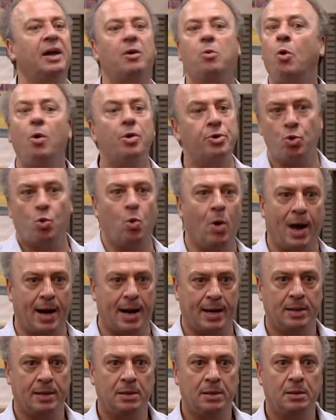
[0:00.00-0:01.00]
care who you
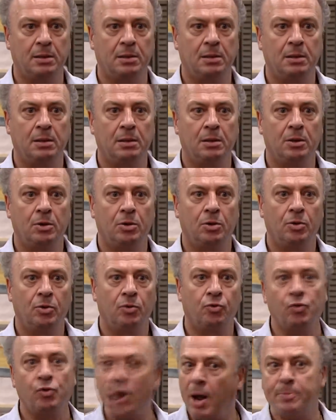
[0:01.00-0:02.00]
are,
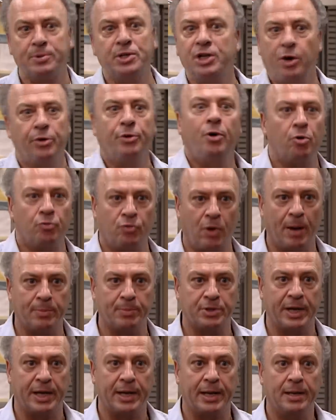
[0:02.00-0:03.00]
Ramsay or no
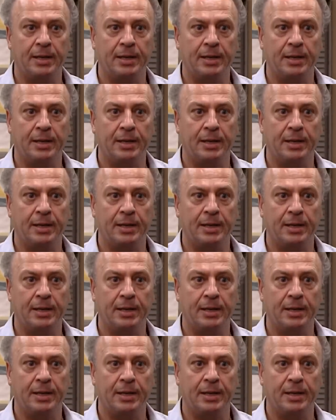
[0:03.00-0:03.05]
Ramsay.